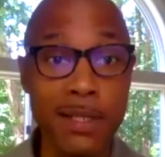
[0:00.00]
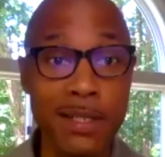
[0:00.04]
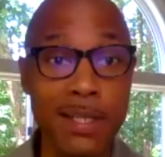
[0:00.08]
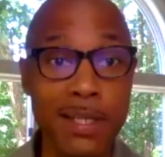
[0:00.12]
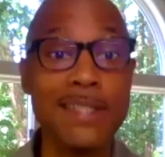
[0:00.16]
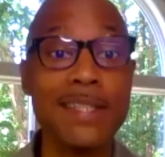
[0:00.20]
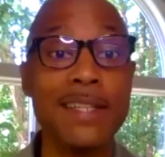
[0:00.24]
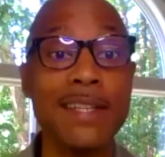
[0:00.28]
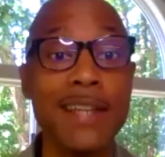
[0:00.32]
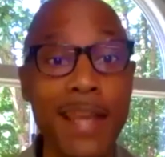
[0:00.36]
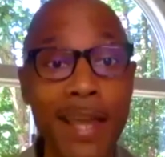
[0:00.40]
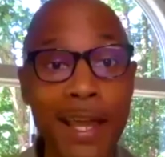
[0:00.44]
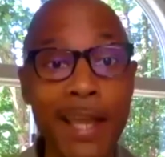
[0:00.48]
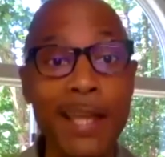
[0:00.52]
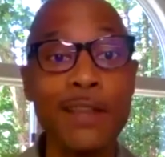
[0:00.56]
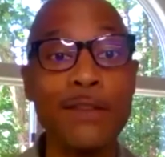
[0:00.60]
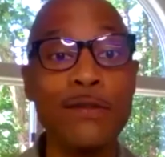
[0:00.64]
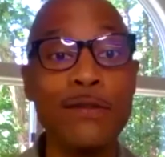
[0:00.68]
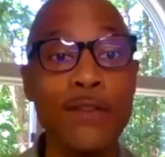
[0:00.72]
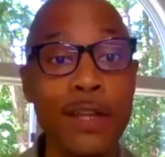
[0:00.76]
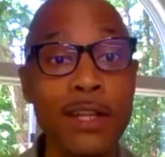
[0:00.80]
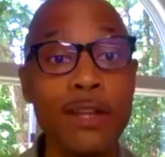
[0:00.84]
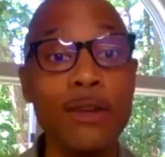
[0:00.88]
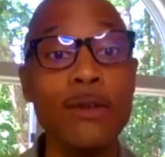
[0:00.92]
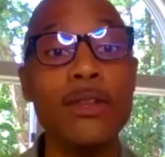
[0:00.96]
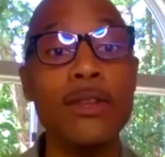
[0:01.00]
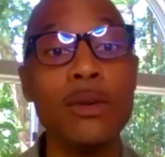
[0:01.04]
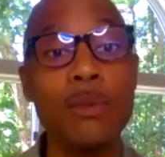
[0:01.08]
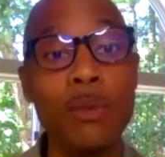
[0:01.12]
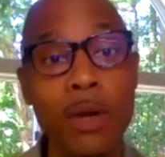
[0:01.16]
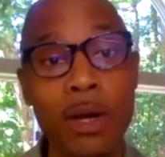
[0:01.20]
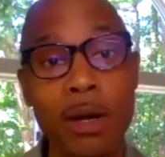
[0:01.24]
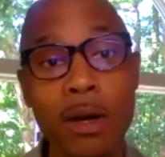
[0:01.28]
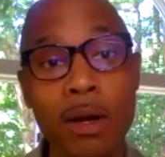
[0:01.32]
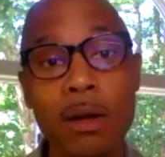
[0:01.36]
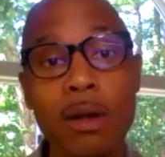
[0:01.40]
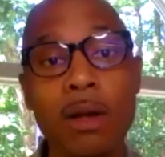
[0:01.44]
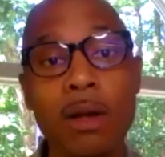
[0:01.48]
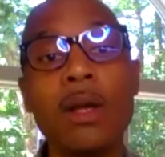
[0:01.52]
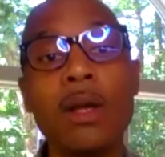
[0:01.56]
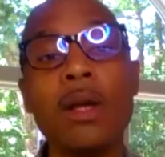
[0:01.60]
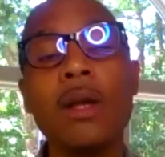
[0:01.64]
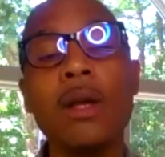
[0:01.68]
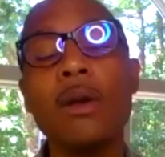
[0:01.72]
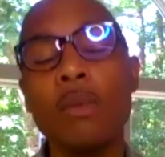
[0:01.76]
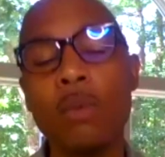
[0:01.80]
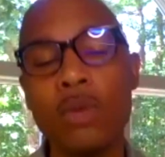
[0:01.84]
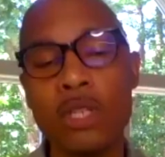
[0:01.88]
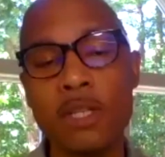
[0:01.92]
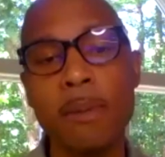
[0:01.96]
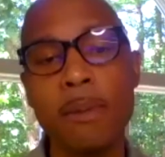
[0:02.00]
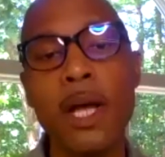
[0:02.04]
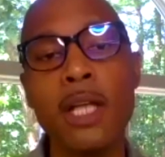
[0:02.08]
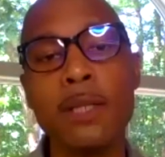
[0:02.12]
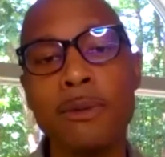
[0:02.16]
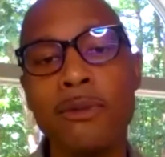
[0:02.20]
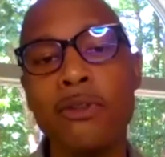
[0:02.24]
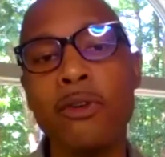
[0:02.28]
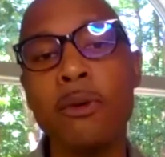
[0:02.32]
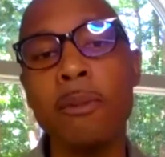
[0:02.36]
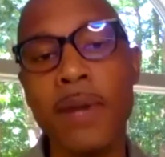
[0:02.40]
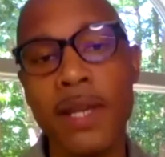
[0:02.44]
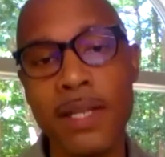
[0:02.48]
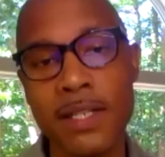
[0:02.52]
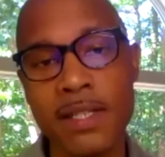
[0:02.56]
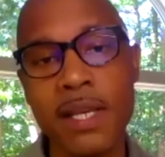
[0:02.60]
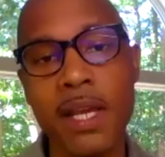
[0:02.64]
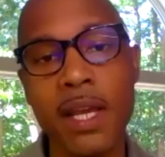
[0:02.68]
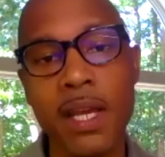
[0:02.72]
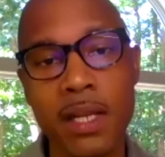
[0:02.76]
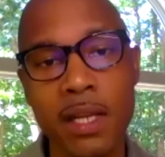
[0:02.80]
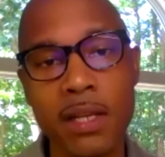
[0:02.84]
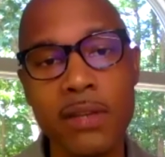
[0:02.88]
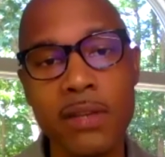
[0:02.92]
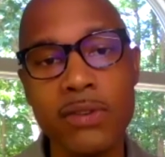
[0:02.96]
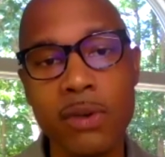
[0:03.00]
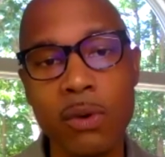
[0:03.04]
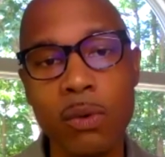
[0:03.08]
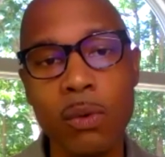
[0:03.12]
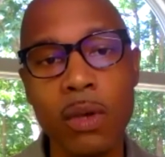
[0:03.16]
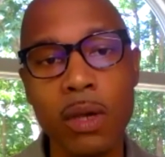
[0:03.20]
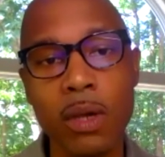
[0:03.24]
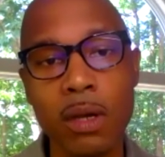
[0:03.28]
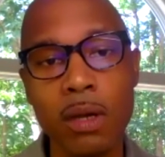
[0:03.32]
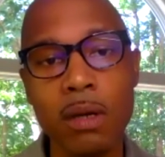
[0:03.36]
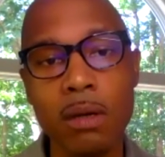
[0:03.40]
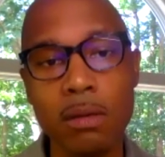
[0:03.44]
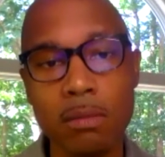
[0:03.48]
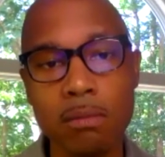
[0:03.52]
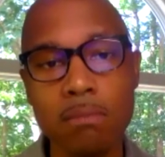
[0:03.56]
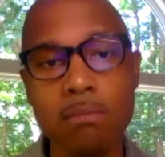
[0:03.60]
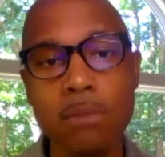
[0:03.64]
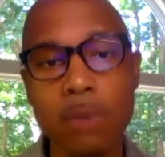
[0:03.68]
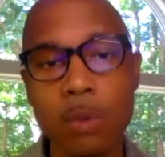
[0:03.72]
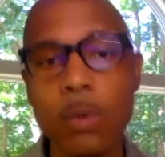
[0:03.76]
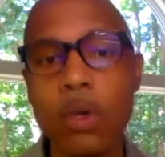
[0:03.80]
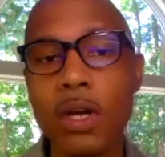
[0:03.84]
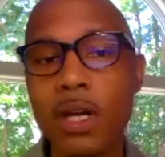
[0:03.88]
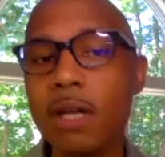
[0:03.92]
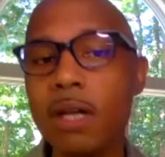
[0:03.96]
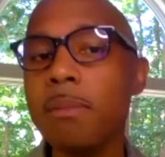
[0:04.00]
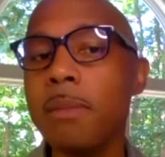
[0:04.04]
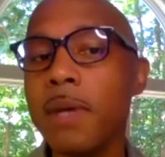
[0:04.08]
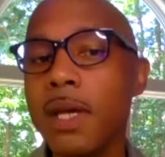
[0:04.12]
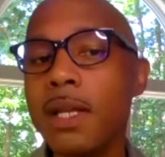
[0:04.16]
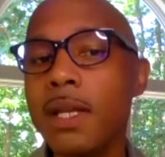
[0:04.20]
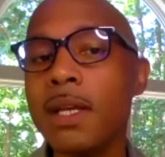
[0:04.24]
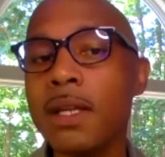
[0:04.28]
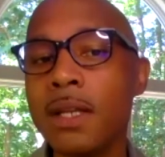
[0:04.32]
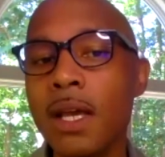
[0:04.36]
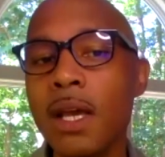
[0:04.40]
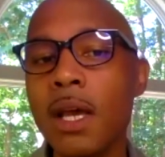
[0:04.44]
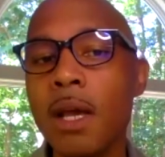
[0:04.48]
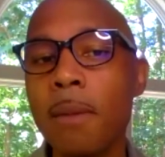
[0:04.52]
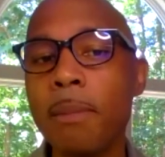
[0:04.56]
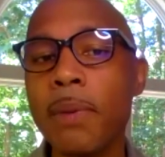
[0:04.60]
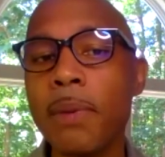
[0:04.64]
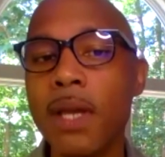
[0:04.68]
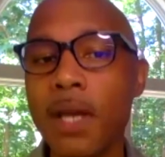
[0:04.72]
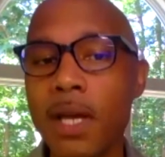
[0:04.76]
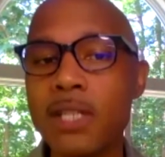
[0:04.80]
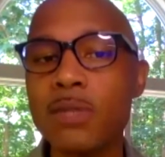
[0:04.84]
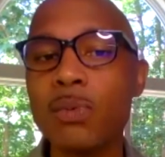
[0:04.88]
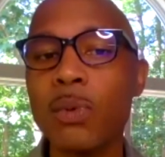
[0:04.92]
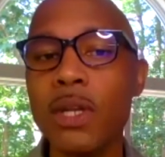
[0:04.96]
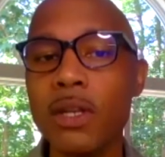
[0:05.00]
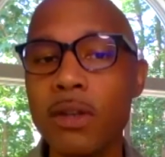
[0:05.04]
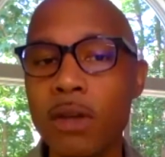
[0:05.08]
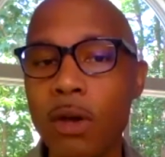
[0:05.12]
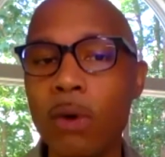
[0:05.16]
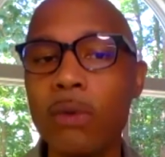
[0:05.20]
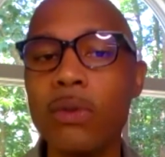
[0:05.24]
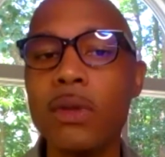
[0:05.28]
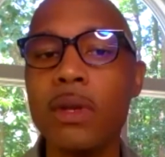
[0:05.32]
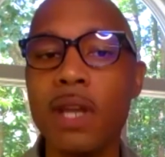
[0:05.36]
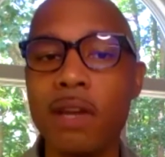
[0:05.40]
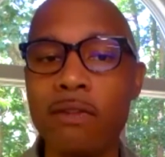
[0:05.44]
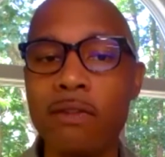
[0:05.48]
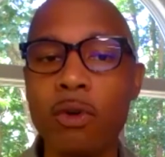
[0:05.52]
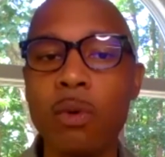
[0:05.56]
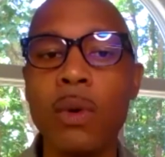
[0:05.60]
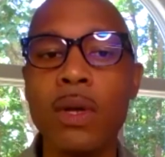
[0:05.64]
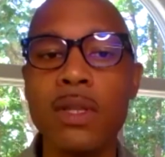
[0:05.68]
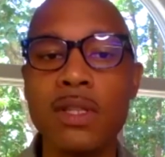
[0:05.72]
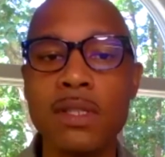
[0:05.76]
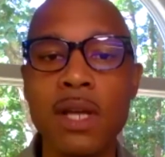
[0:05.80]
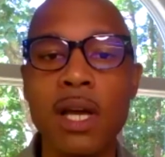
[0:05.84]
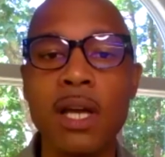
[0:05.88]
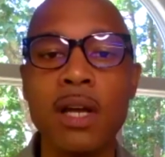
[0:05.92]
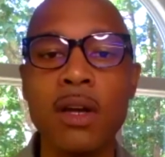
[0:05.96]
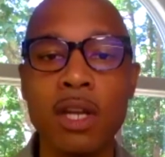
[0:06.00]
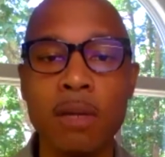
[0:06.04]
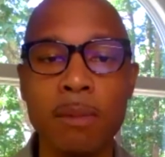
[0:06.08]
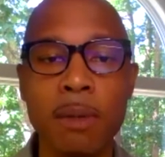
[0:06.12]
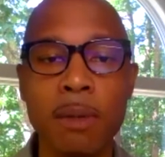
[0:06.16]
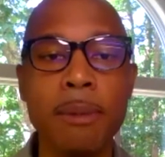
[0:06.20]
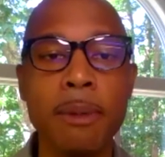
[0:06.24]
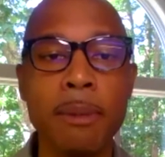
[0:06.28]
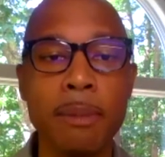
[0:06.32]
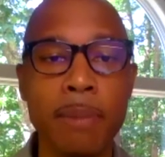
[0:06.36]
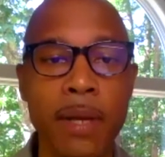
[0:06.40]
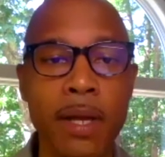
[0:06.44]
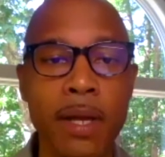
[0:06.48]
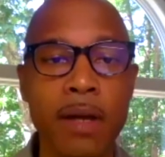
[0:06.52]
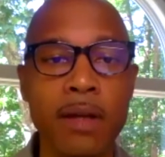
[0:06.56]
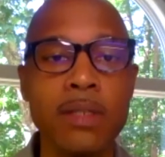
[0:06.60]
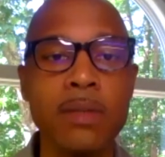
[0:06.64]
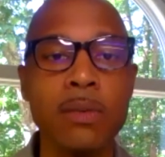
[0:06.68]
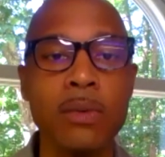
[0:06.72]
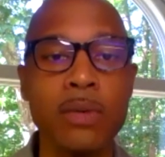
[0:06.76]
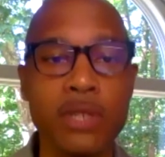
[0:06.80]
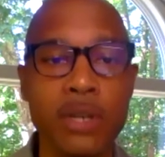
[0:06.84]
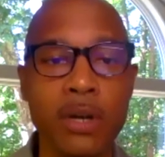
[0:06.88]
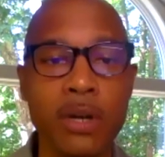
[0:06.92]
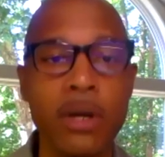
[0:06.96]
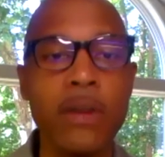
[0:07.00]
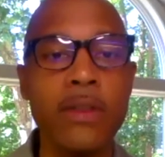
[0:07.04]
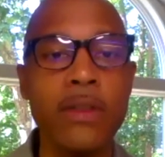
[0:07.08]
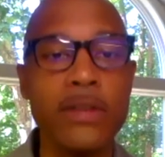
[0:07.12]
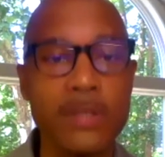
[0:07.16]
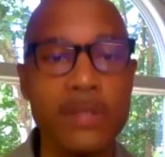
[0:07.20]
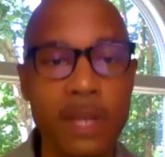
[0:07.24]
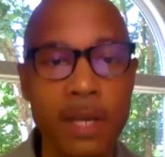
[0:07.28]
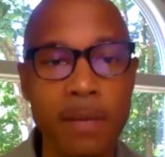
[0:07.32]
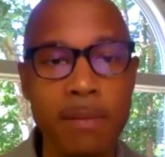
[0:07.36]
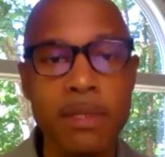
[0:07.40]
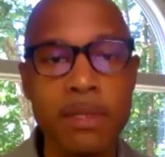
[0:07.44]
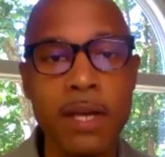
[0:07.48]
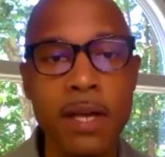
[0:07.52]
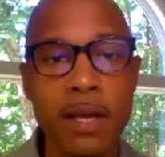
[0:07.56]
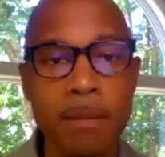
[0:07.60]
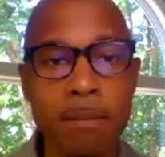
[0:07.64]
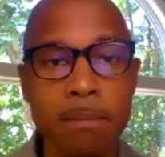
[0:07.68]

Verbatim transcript: It's an eighth venue that we're responsible for maintaining. So we're we're committed because we know that everyone's not going to be prepared to return at the same time.